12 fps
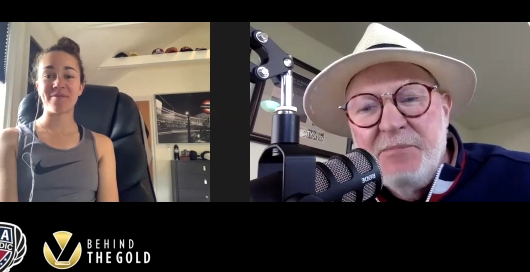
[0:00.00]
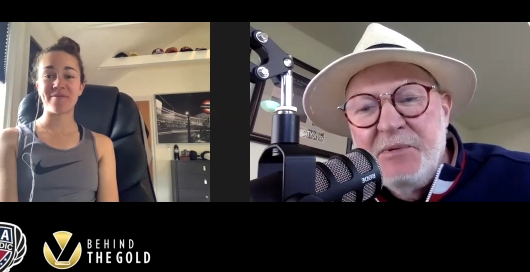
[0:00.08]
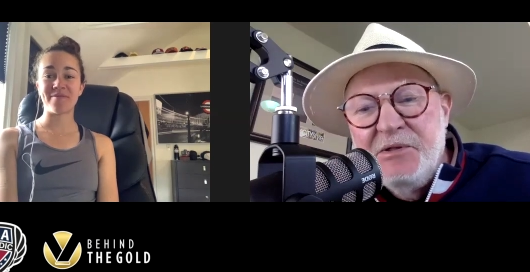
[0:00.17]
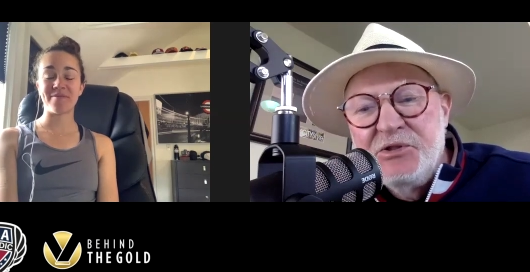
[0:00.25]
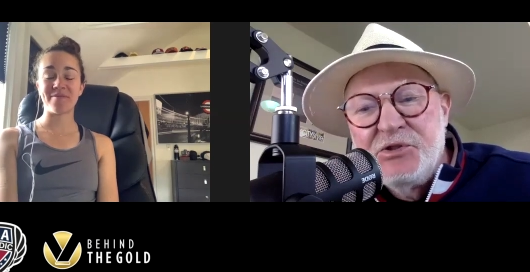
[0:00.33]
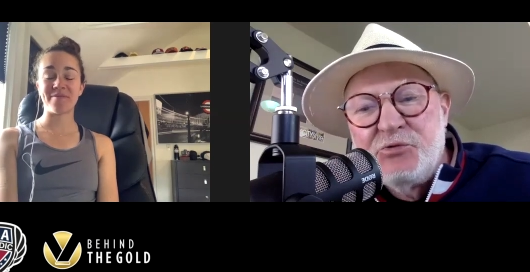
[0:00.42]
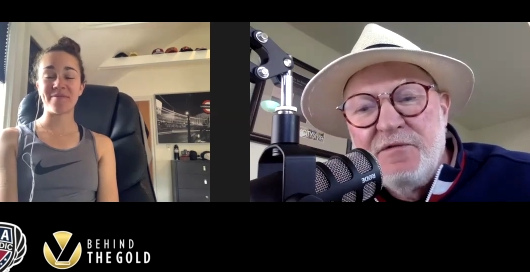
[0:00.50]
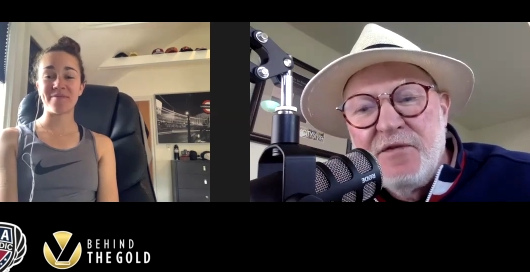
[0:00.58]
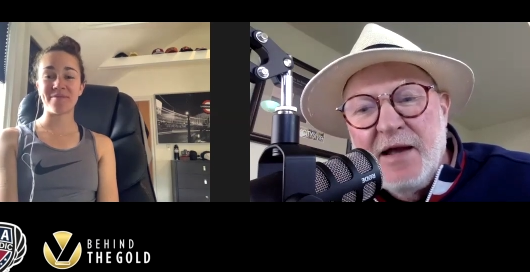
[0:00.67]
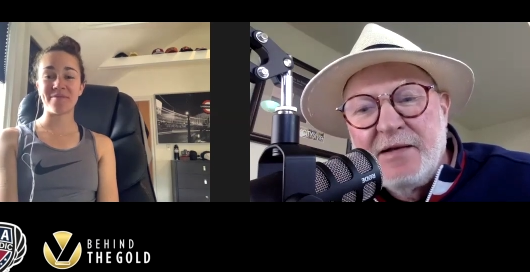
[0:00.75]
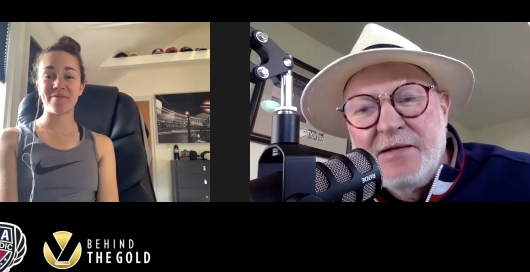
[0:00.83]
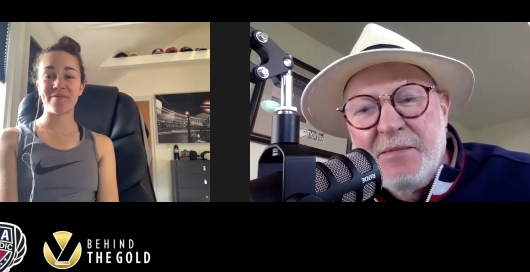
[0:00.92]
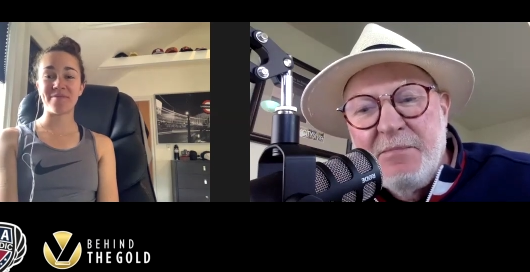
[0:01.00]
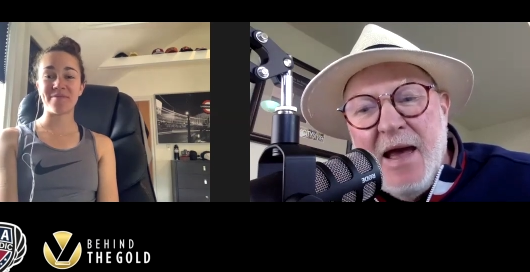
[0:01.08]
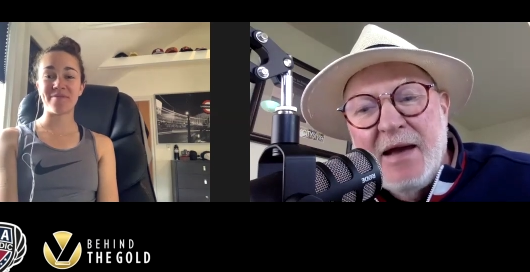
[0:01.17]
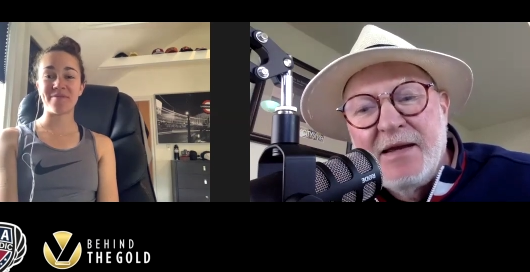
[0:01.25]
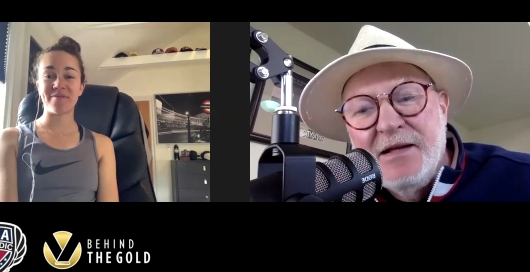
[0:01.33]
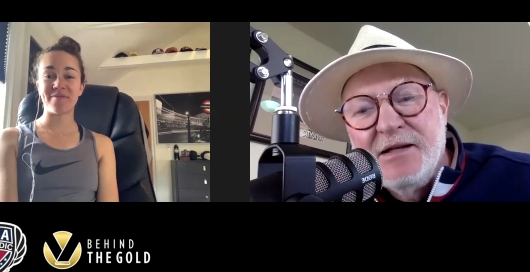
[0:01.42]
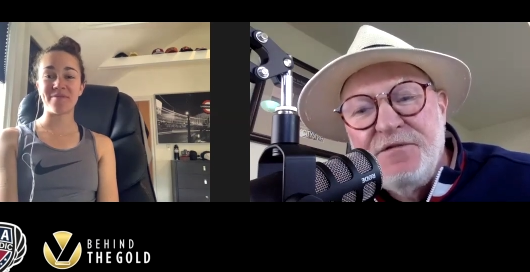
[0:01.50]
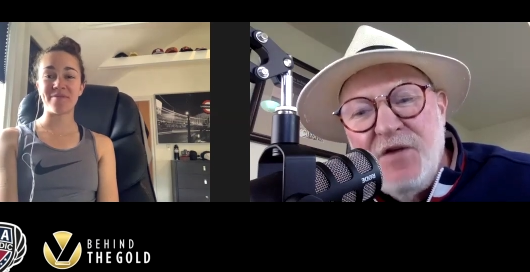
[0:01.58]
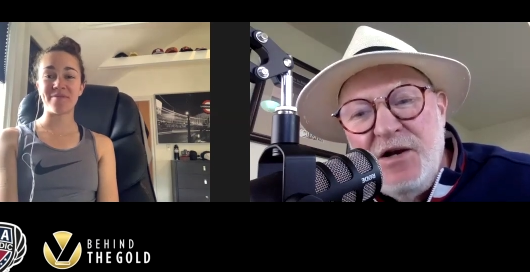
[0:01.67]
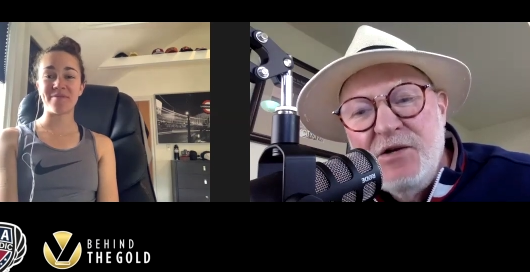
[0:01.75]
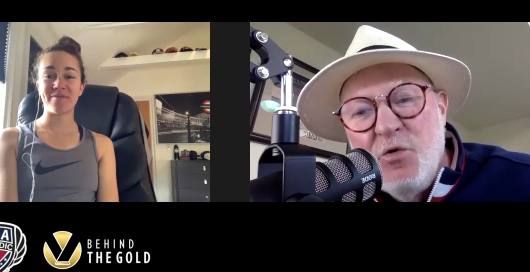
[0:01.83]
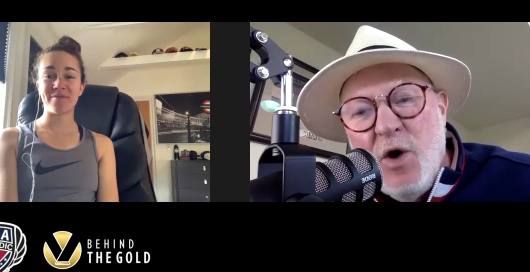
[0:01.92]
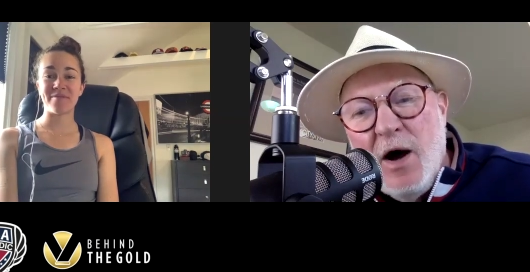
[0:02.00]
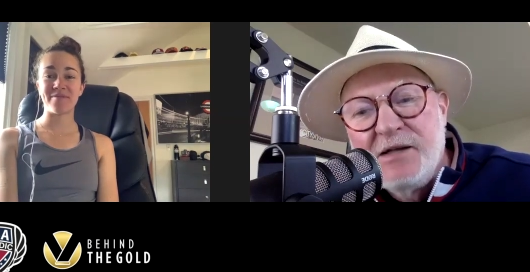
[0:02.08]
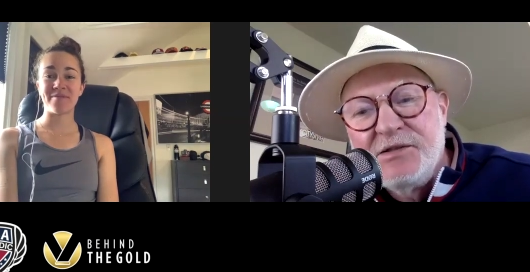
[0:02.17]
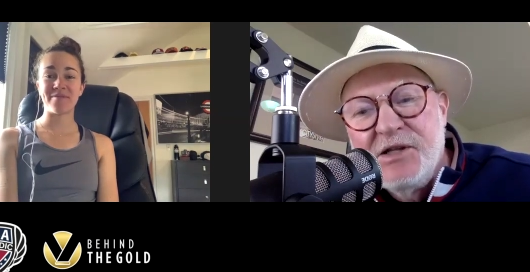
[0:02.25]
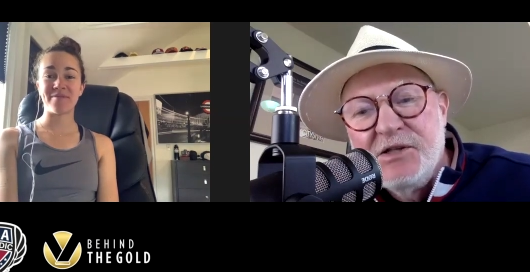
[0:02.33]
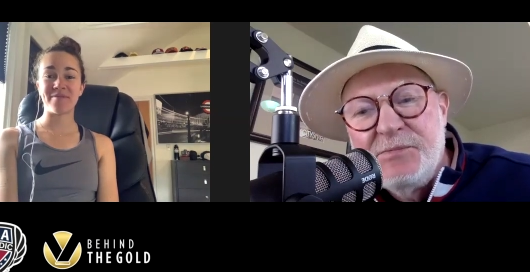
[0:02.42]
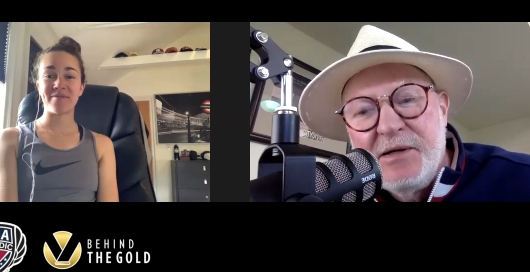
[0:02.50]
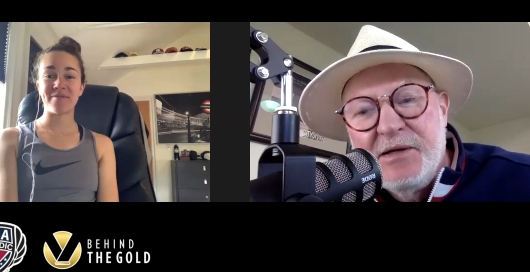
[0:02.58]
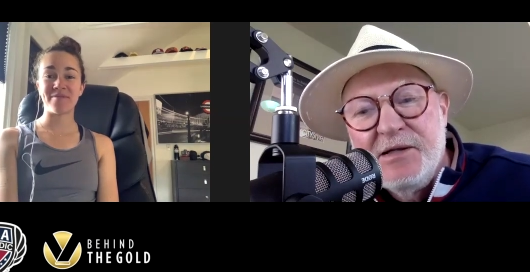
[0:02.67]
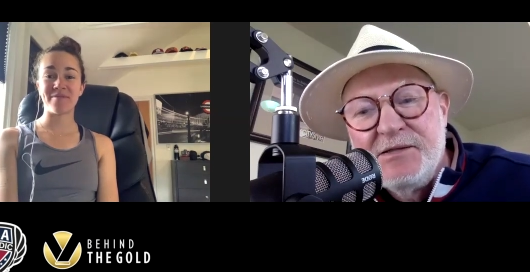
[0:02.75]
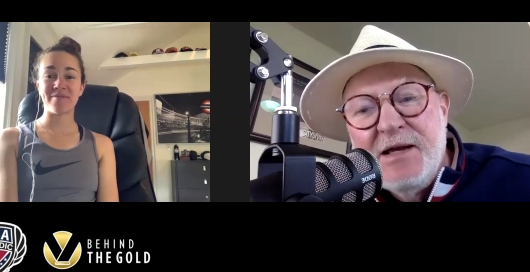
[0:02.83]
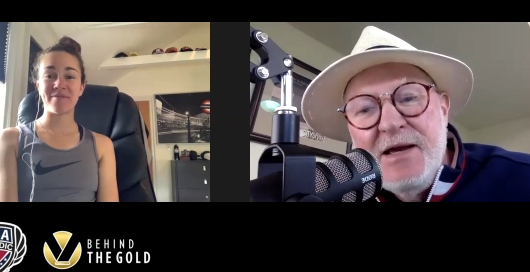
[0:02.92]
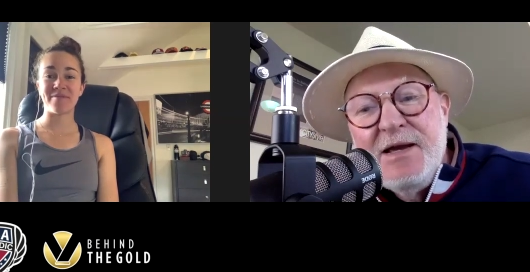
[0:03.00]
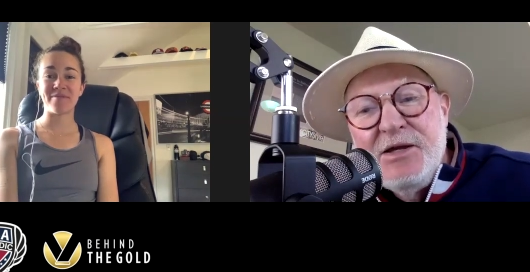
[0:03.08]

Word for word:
Speaker 1: and just reflecting back. And it's fun to watch this because